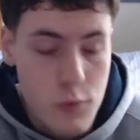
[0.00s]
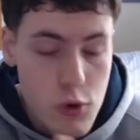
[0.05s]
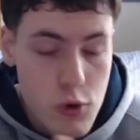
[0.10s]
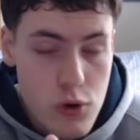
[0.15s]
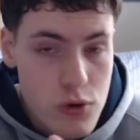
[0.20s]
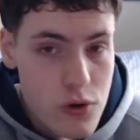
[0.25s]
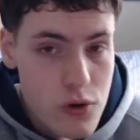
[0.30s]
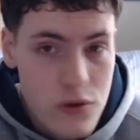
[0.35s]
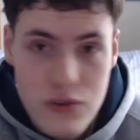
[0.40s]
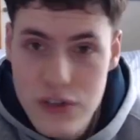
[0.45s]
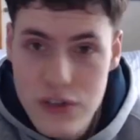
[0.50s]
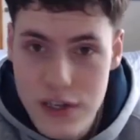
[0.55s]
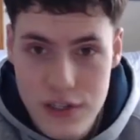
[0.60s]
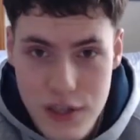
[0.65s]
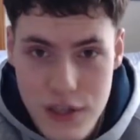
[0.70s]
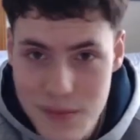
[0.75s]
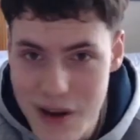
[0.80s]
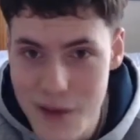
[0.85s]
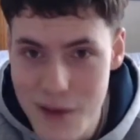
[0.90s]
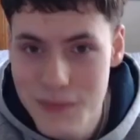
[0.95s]
Who knows, like
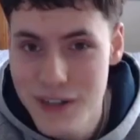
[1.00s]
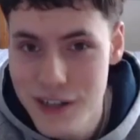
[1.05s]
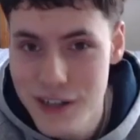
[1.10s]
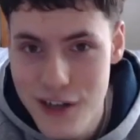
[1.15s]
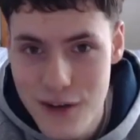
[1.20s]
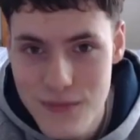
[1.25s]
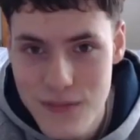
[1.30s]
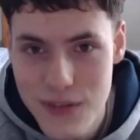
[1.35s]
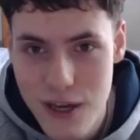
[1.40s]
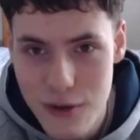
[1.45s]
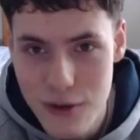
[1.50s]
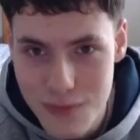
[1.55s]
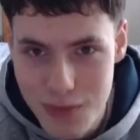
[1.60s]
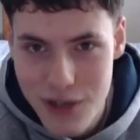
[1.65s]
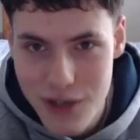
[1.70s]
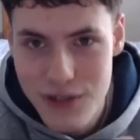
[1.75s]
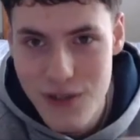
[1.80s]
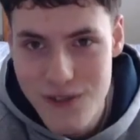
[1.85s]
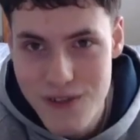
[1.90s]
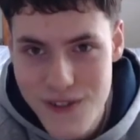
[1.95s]
some update comes out and
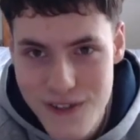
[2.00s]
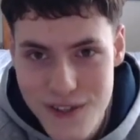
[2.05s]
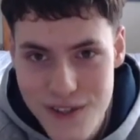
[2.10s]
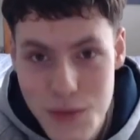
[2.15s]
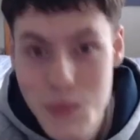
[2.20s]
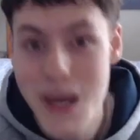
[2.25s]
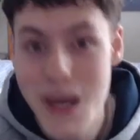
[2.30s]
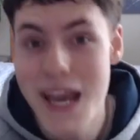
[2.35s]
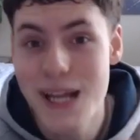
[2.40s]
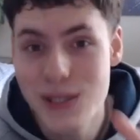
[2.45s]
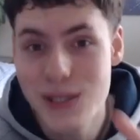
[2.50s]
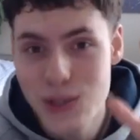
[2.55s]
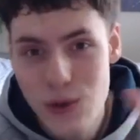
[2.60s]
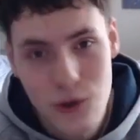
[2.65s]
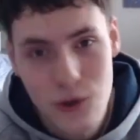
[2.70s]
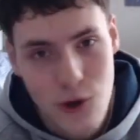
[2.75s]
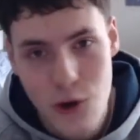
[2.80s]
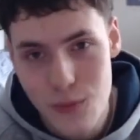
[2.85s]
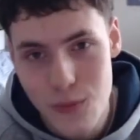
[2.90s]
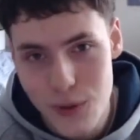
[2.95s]
breaks the system. It's
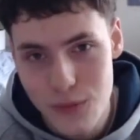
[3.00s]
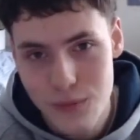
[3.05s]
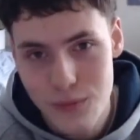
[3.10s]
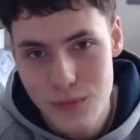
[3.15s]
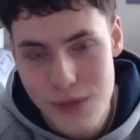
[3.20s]
not common.